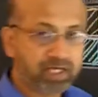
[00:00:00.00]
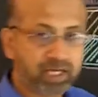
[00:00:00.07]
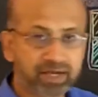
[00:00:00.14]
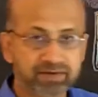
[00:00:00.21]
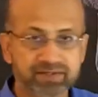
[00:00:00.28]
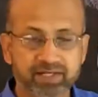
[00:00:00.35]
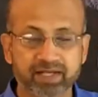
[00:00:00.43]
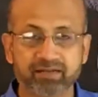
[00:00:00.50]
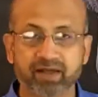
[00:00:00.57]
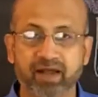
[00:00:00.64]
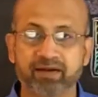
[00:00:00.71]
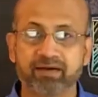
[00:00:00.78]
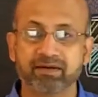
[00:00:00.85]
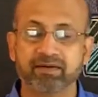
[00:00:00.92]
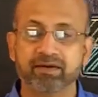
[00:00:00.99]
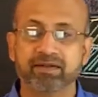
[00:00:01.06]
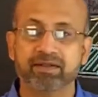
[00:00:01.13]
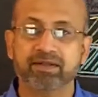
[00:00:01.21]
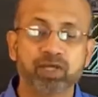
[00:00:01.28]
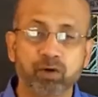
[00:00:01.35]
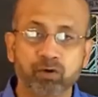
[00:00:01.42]
we can say that
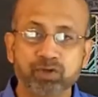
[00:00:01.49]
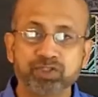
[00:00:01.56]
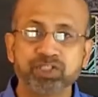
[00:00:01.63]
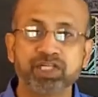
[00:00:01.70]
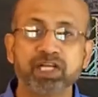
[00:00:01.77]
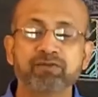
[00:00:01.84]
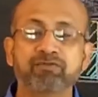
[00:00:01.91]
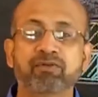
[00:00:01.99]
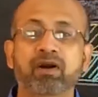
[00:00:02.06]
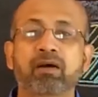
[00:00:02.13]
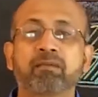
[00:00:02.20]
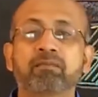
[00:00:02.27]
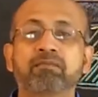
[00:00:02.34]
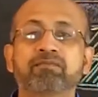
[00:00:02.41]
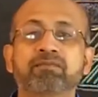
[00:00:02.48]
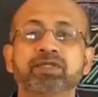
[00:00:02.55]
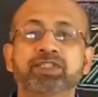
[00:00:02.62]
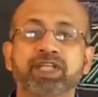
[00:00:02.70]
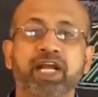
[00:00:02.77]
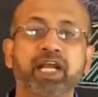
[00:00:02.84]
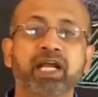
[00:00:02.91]
they originate from
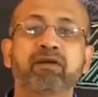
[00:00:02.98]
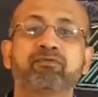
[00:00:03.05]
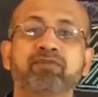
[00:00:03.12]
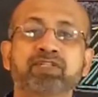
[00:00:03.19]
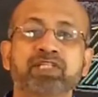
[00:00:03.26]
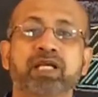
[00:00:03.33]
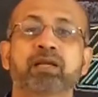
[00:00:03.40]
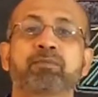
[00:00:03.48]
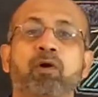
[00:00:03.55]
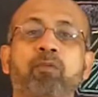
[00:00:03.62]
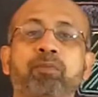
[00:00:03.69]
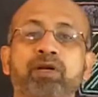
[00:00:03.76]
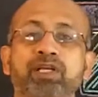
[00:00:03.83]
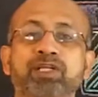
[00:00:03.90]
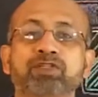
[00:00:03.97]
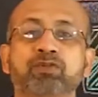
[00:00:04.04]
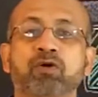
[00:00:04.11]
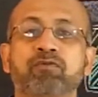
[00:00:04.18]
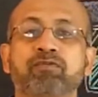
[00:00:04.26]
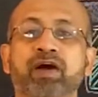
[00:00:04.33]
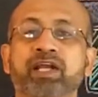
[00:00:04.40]
shared physical properties
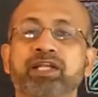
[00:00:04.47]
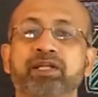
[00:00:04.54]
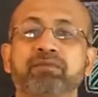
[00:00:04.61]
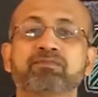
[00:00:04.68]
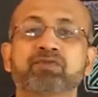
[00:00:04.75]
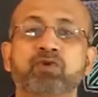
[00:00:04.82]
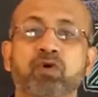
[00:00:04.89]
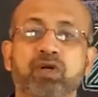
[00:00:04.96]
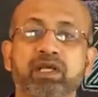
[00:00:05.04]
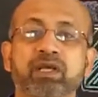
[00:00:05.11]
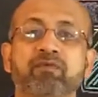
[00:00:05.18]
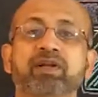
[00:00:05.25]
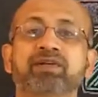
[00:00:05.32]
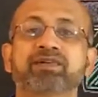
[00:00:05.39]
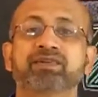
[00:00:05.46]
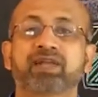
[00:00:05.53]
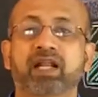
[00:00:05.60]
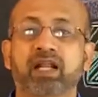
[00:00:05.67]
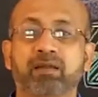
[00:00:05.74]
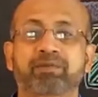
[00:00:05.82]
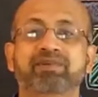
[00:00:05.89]
of items or events
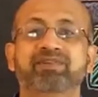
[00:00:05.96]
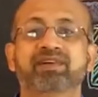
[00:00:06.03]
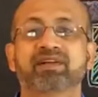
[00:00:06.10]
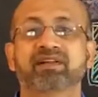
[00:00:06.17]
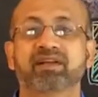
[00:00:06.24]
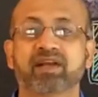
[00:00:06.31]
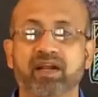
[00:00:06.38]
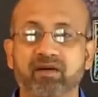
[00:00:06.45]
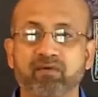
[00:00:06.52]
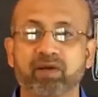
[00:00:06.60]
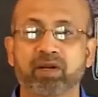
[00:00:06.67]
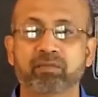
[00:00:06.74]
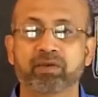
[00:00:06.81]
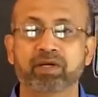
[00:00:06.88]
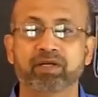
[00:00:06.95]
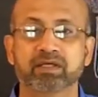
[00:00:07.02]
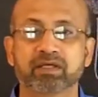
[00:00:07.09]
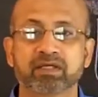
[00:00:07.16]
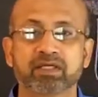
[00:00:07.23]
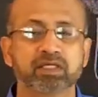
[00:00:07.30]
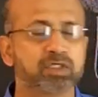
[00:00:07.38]
that are present in the environment.
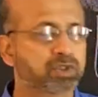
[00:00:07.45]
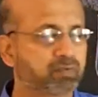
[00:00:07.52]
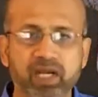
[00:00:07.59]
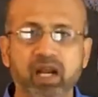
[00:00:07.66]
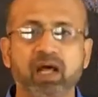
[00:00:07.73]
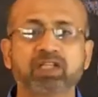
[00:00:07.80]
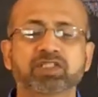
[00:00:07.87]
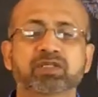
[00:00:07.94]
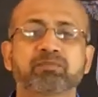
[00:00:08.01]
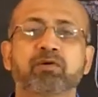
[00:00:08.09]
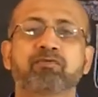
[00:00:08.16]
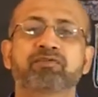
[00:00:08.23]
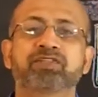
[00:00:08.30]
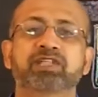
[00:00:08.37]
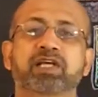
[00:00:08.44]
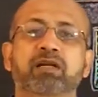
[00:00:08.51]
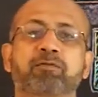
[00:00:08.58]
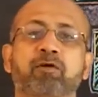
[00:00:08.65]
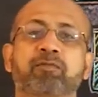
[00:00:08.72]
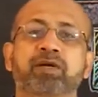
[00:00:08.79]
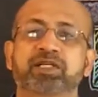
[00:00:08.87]
So very large number of physical
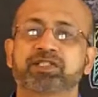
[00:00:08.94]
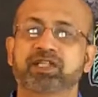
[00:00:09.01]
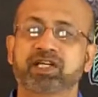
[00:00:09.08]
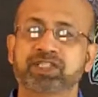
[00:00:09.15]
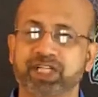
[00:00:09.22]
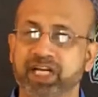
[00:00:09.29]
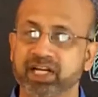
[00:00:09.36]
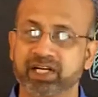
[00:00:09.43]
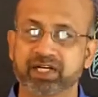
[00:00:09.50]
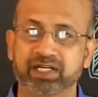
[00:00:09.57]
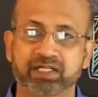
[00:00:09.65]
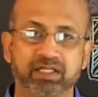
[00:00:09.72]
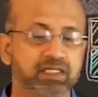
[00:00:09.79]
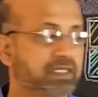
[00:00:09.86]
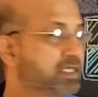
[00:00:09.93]
properties are shared.